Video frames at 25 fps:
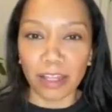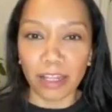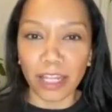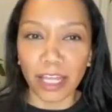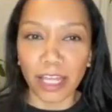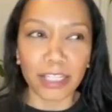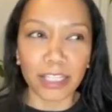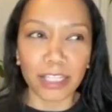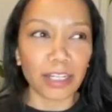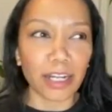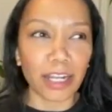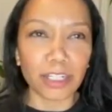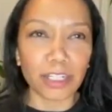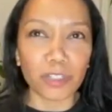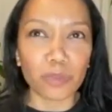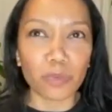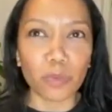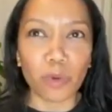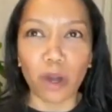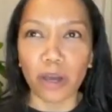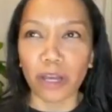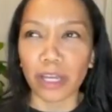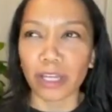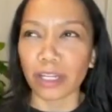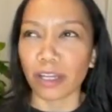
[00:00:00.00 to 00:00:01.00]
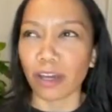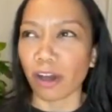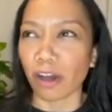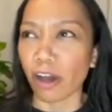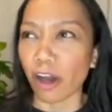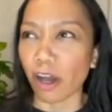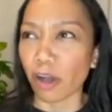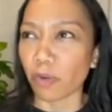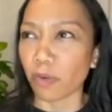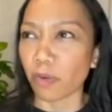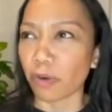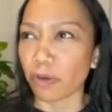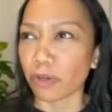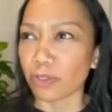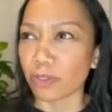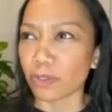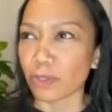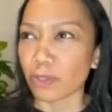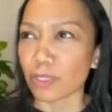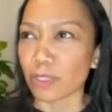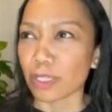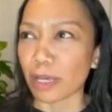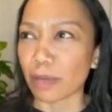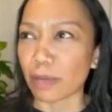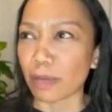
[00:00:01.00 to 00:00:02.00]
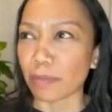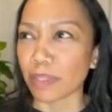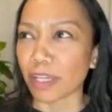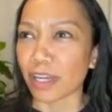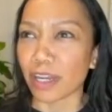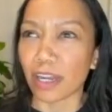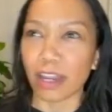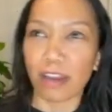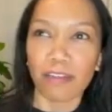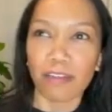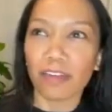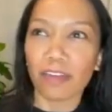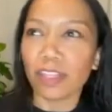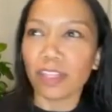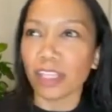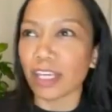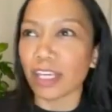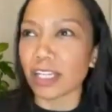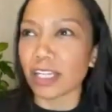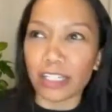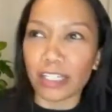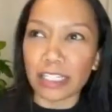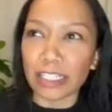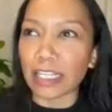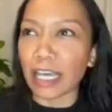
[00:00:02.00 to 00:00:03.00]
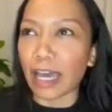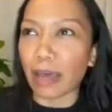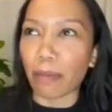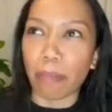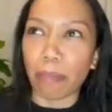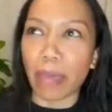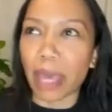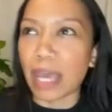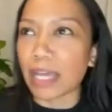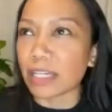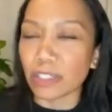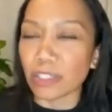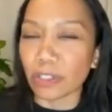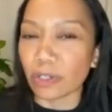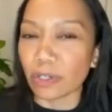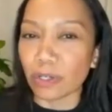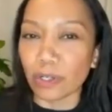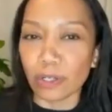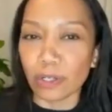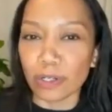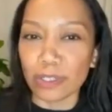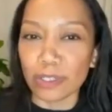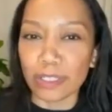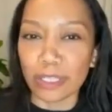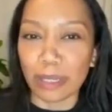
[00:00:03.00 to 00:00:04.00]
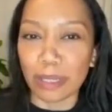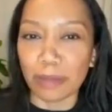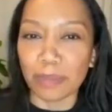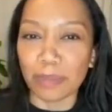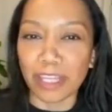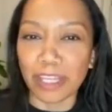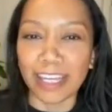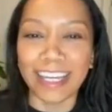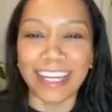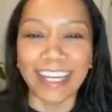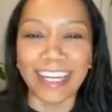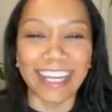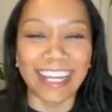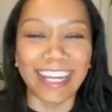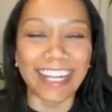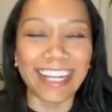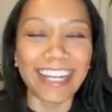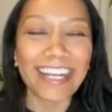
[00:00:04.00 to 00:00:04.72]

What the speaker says: Like, did I just walk into Hogwarts or something and everything just got magical or something?